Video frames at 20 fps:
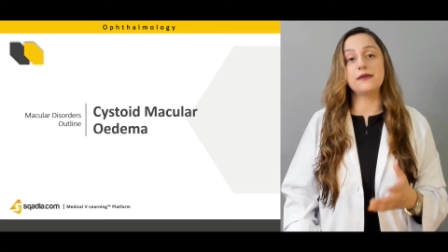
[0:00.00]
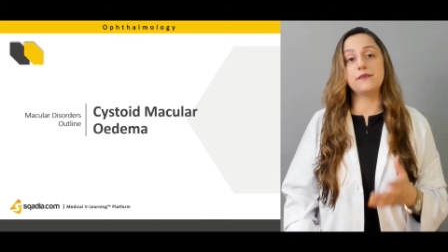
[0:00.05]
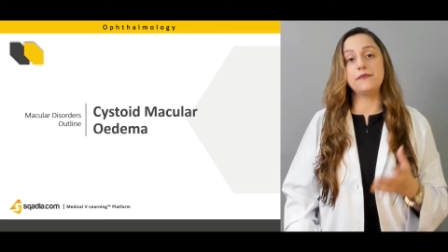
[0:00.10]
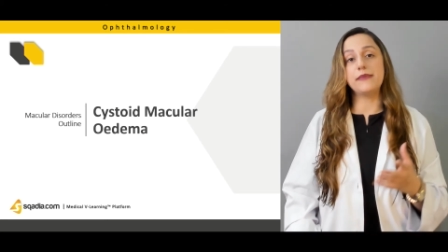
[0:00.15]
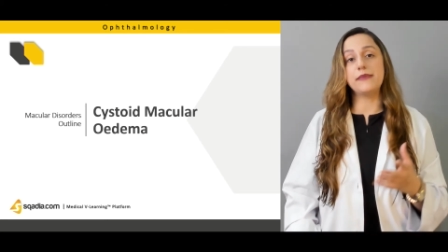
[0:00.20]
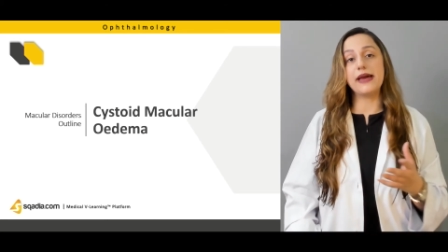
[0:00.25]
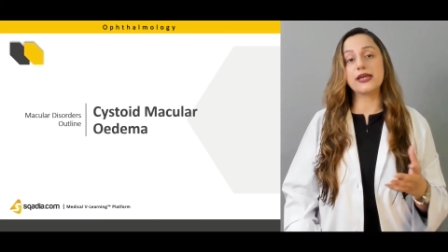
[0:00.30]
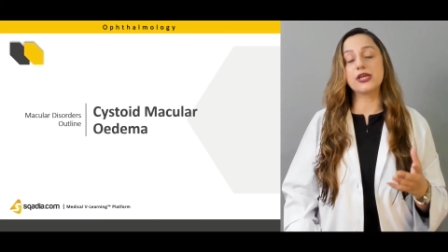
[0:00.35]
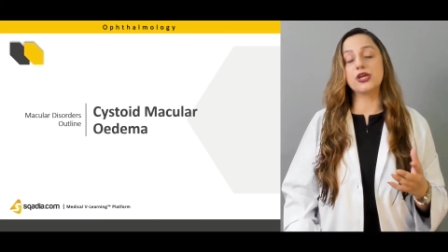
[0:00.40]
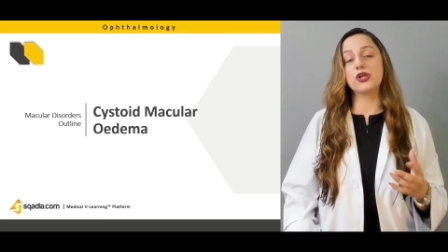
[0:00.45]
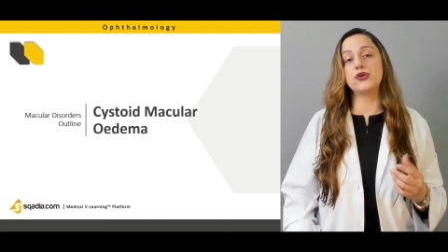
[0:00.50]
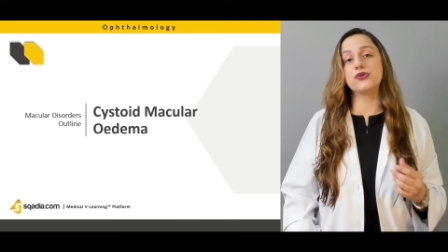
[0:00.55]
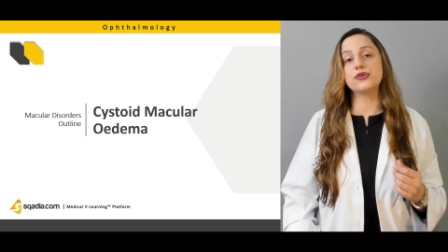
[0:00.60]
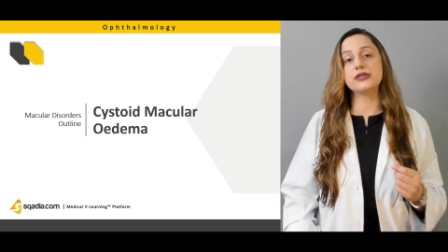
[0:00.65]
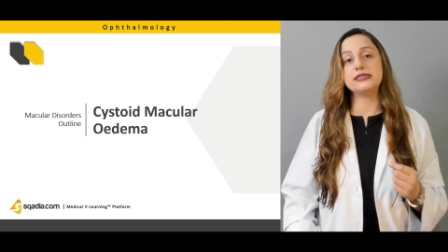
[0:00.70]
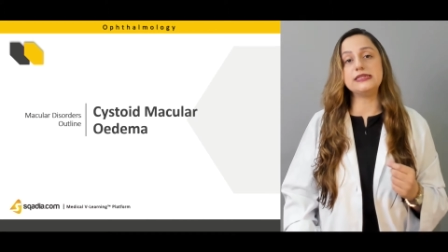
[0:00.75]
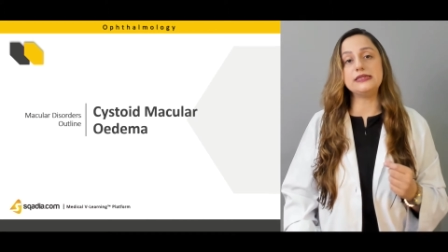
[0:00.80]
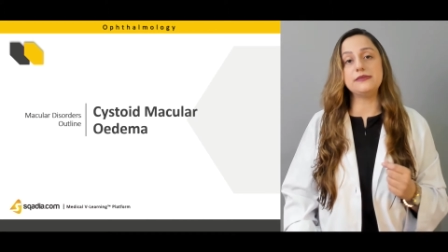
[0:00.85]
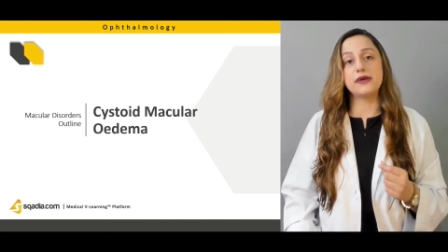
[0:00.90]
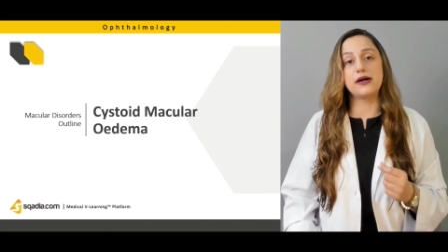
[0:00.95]
macular
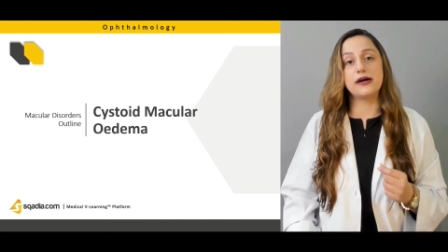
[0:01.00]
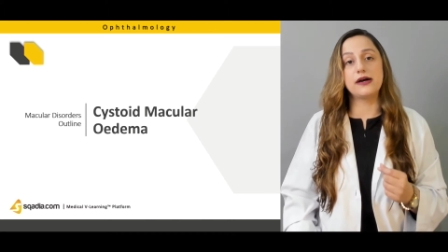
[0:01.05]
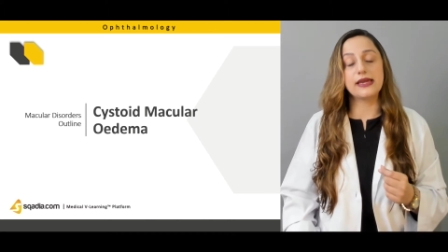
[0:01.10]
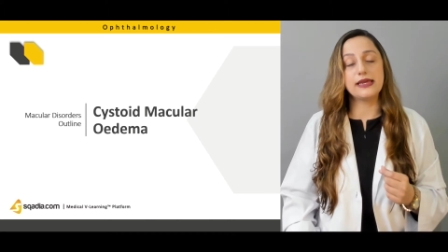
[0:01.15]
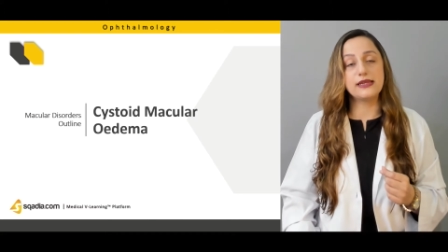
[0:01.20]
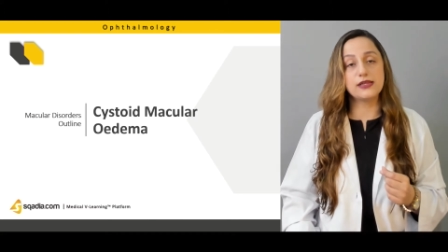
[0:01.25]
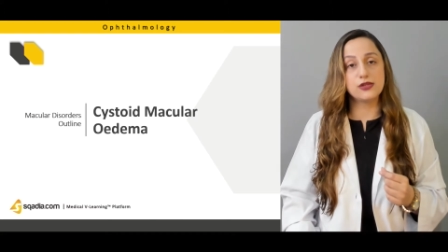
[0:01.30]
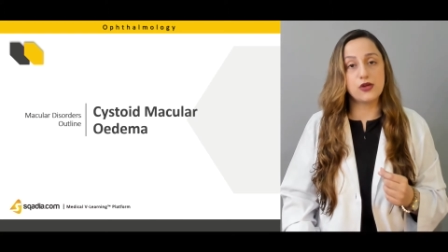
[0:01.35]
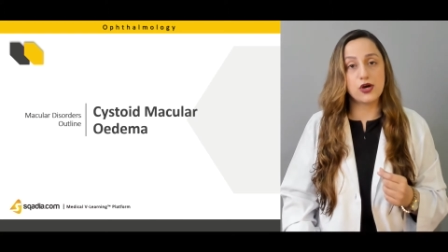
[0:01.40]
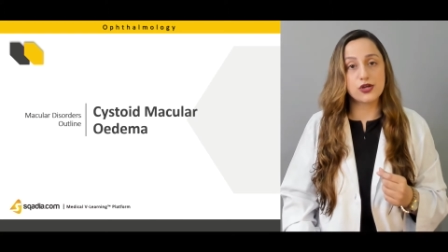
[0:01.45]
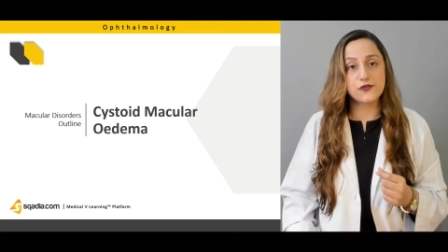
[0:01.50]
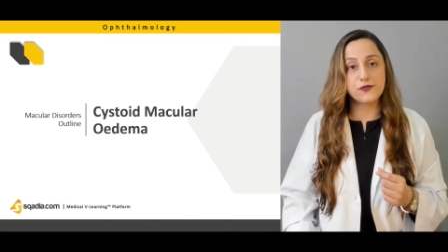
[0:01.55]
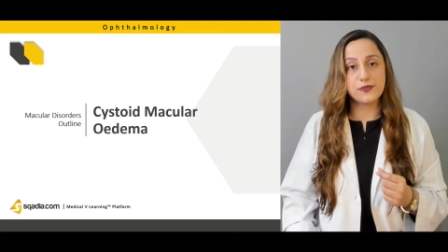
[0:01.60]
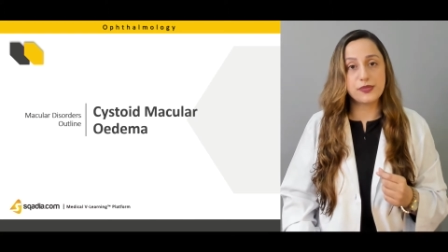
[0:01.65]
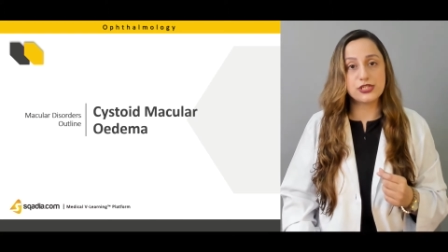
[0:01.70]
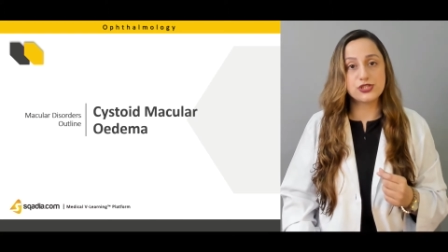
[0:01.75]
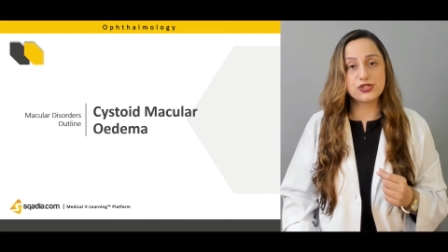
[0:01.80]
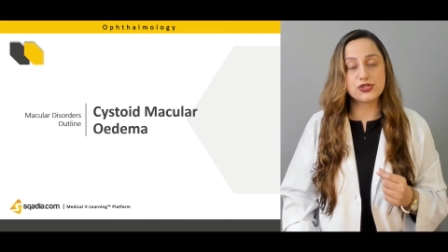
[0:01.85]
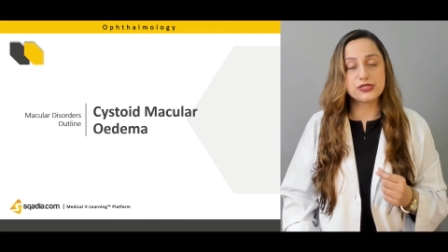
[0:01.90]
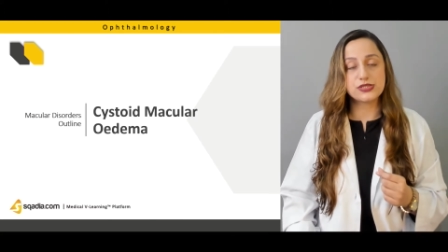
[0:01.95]
edema in a lot of
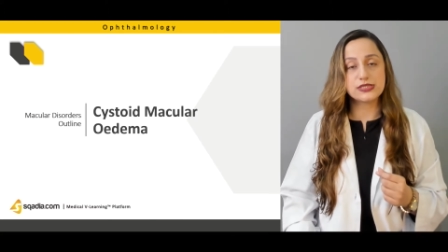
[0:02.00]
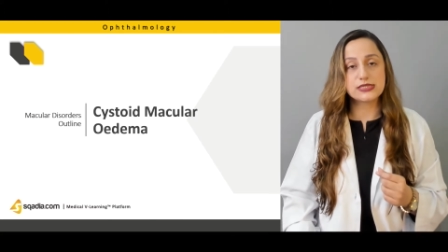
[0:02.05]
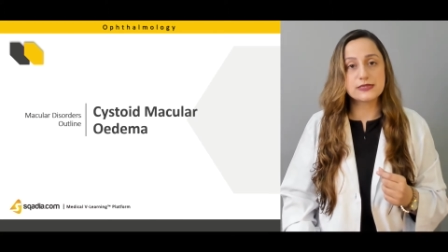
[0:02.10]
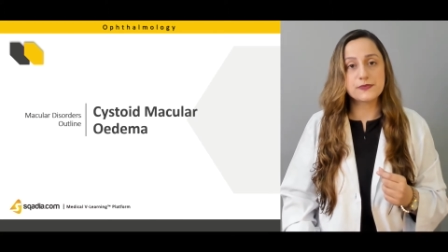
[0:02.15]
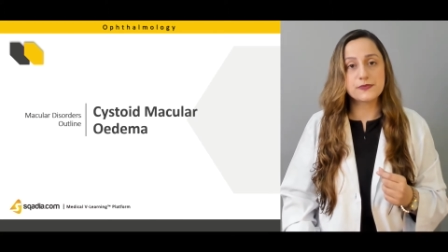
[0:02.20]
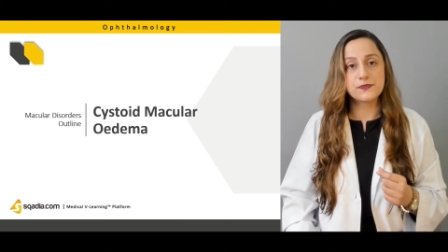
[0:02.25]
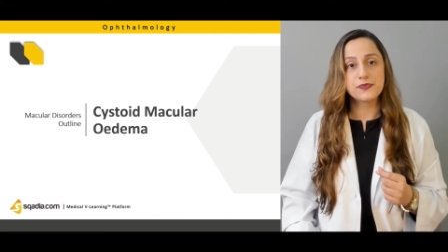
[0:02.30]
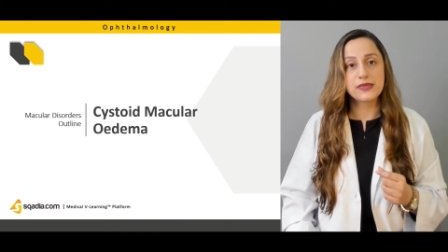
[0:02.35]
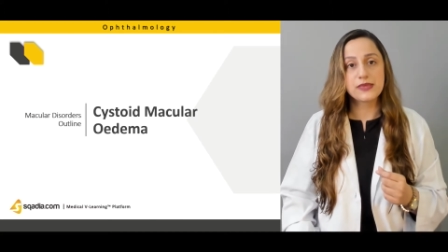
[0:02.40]
patients.